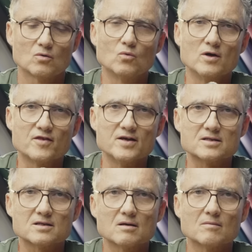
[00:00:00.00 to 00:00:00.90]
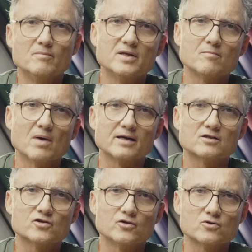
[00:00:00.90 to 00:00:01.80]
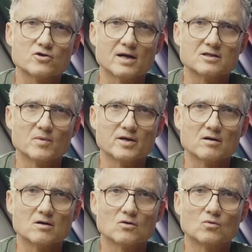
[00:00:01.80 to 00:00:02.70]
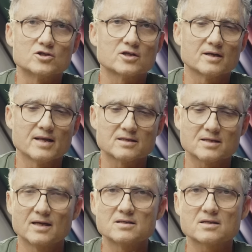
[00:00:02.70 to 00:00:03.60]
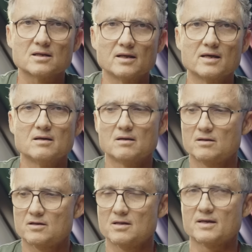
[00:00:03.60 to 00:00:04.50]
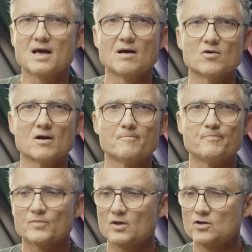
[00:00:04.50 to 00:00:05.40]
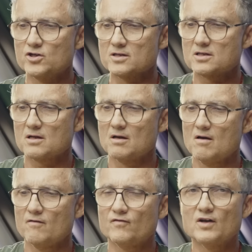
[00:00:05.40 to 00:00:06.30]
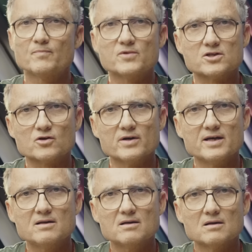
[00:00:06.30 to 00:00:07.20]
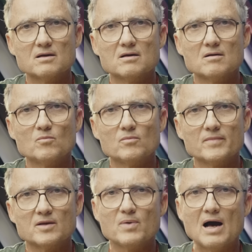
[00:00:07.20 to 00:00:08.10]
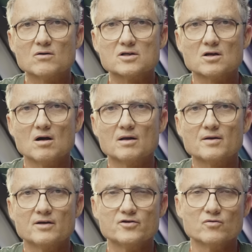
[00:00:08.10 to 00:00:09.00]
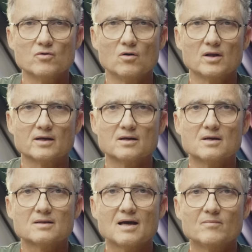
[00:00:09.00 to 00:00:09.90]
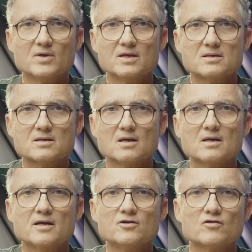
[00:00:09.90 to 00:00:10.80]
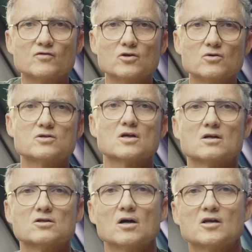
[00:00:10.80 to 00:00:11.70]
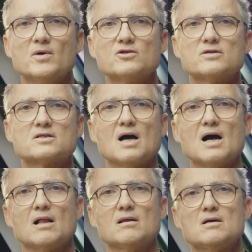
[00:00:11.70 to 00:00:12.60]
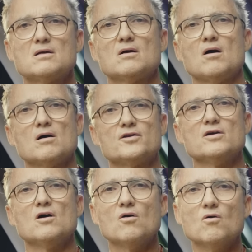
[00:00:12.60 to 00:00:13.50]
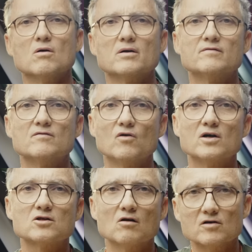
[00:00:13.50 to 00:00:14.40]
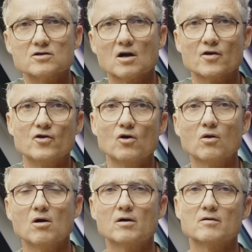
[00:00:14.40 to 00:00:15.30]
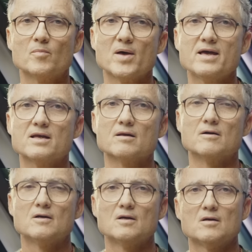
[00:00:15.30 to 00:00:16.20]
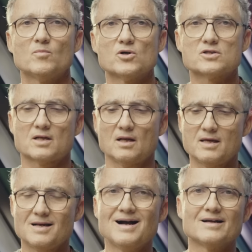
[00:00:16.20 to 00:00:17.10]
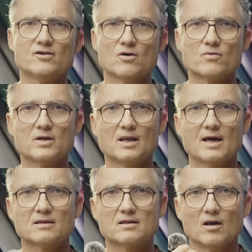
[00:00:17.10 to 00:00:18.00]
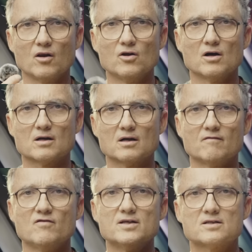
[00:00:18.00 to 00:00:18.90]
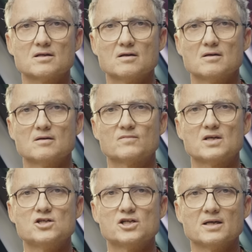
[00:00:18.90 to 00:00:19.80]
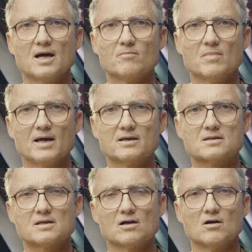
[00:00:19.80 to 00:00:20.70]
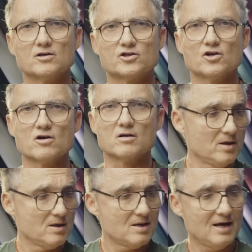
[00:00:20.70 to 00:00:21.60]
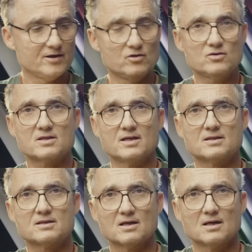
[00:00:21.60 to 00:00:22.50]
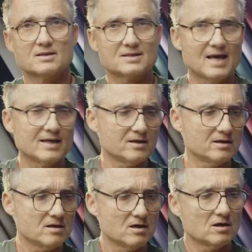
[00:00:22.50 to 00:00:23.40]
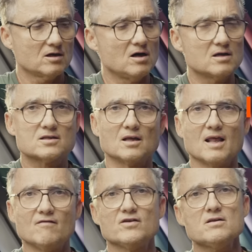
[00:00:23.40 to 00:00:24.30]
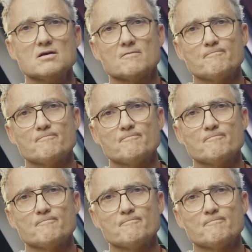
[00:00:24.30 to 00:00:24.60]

with this Mini Mic 2 transmitter, which connects instantly to the camera. You just flip the screen, it powers on, and you're rolling. That means interviews, documentary style audio, or even voiceovers are no longer a pain. Personally, I don't really like the look of this DJI mic stuck on a shirt. I use this Sanken COS-11